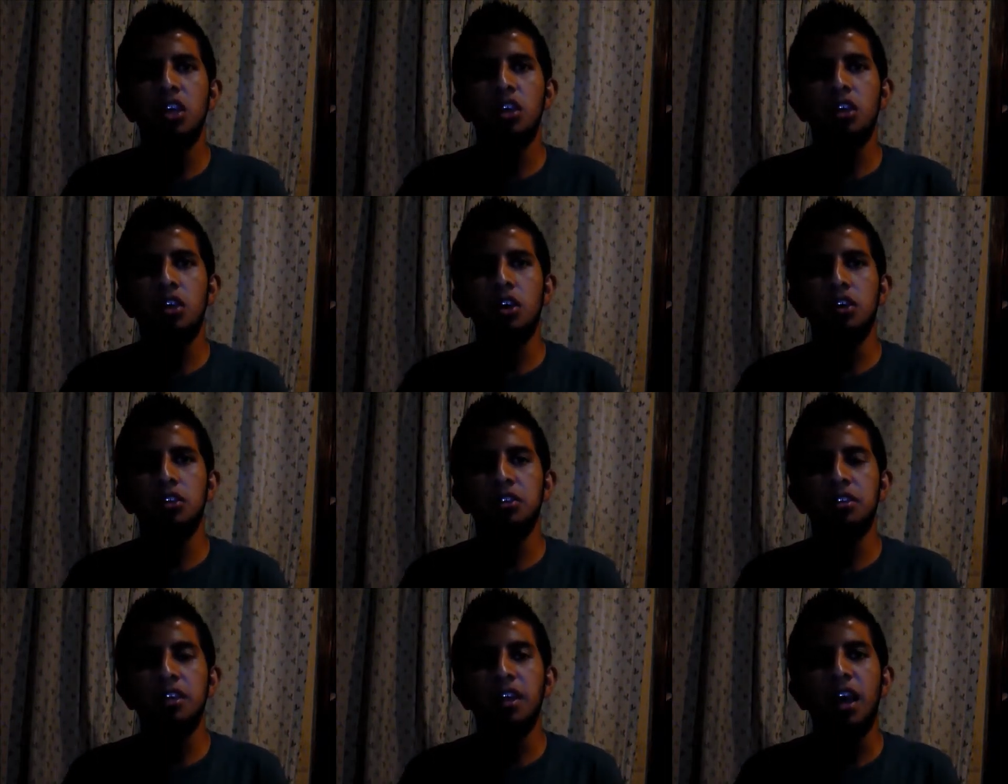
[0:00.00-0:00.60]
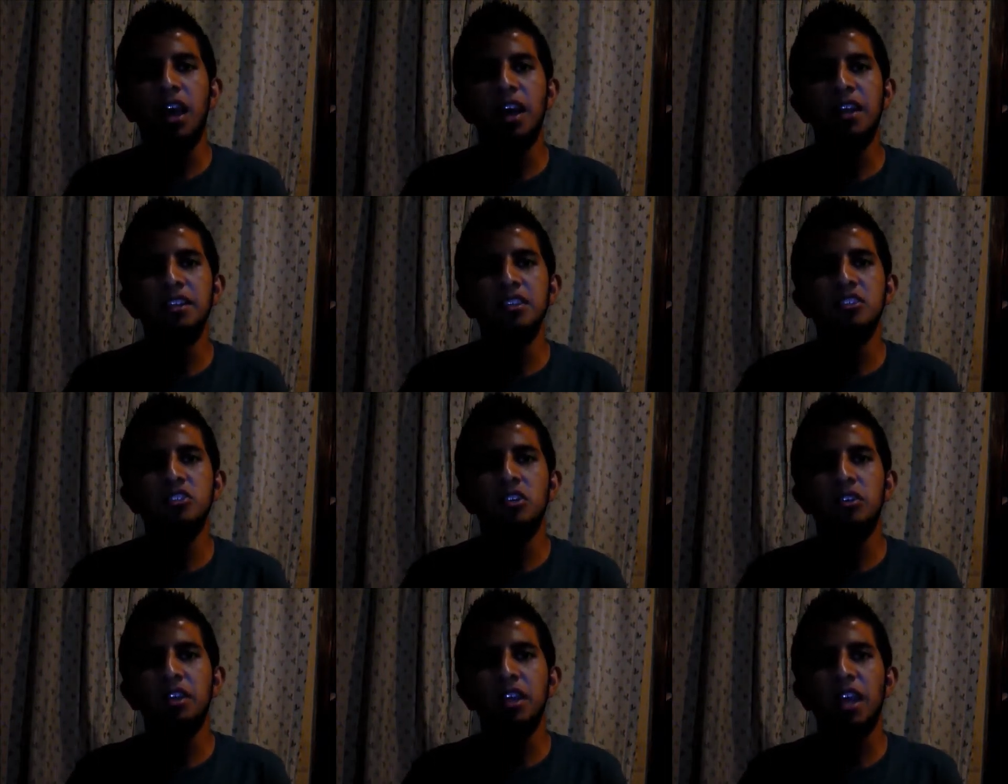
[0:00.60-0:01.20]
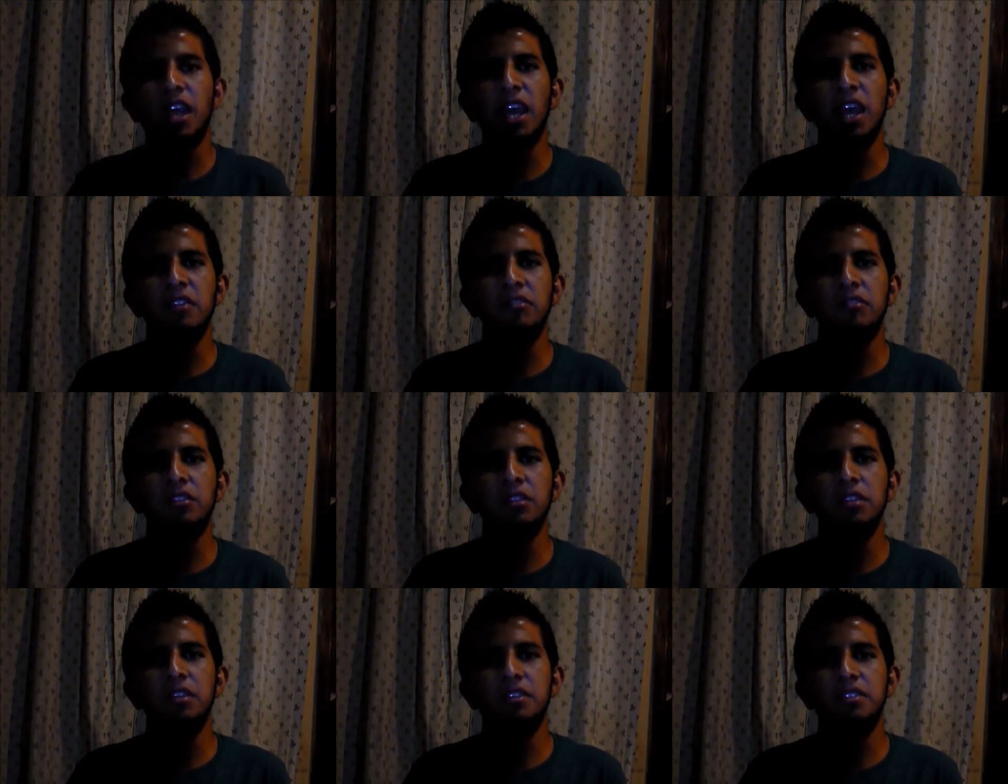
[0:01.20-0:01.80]
cut and study
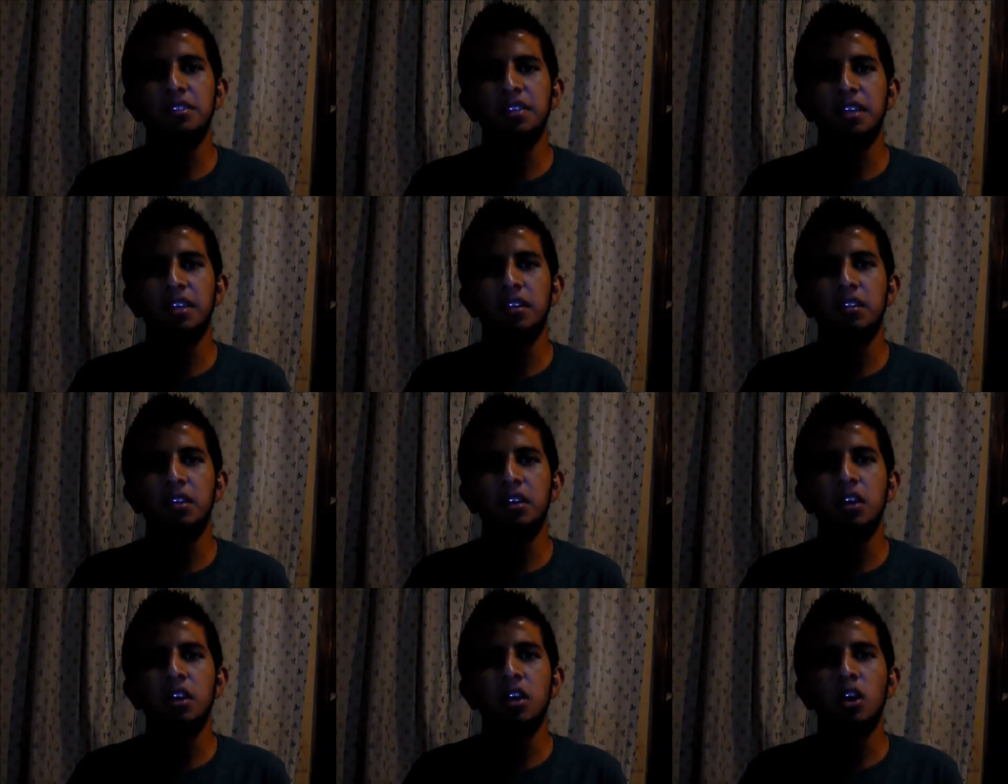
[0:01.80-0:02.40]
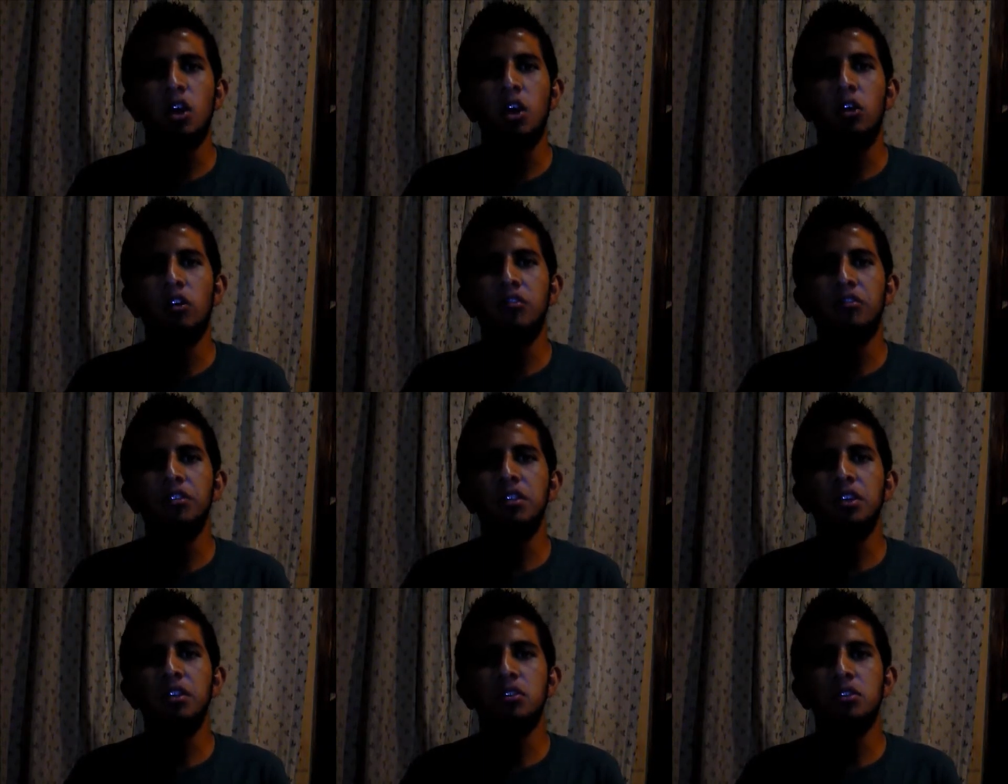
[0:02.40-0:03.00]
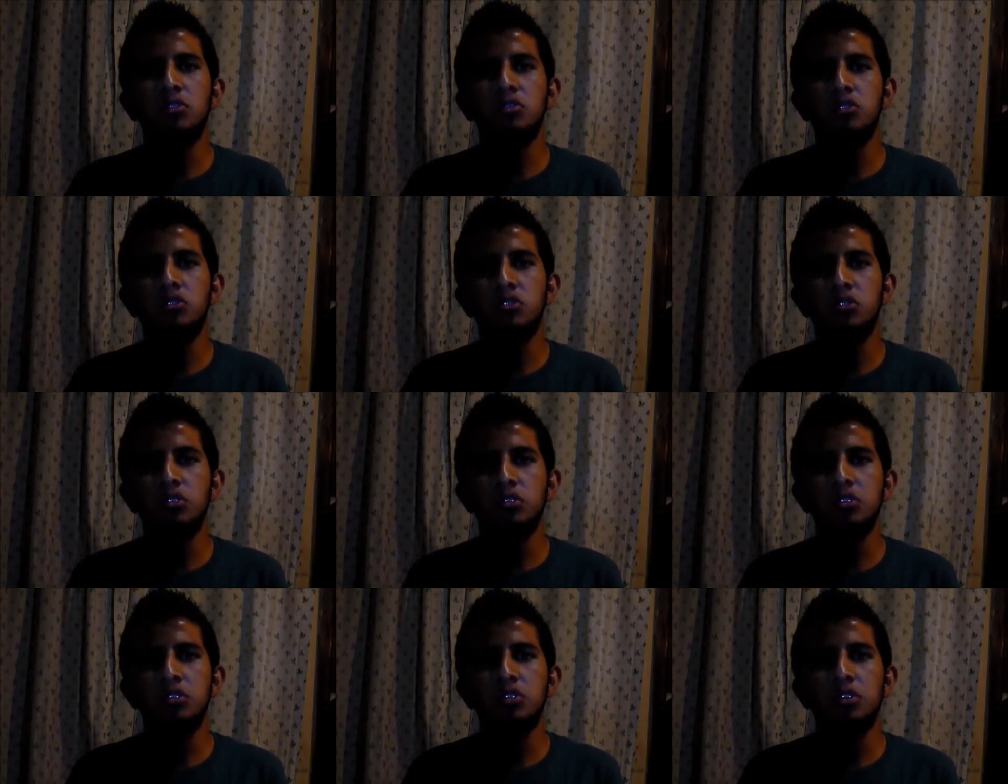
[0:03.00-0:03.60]
every detail of their
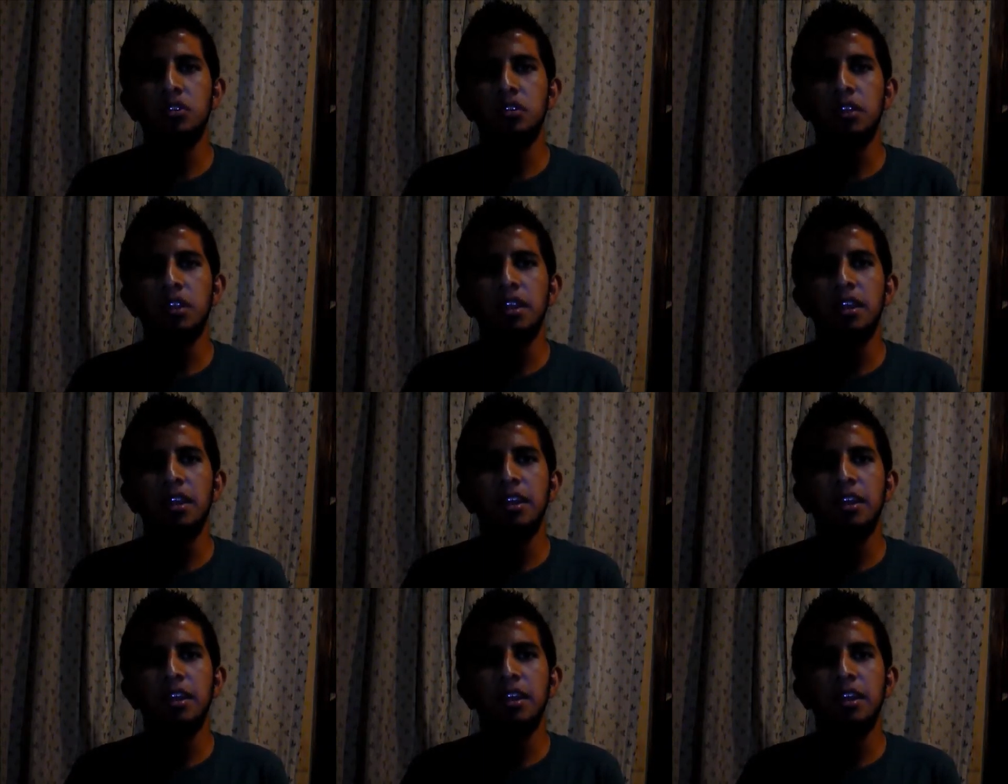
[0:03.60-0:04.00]
construction